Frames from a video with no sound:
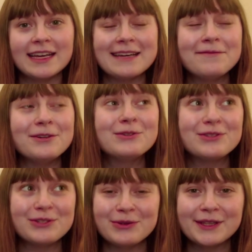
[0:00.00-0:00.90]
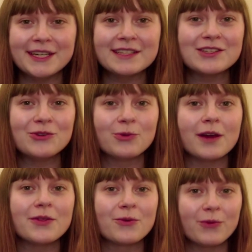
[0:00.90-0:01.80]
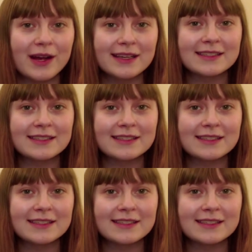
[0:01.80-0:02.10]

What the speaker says: If you do this, you run the risk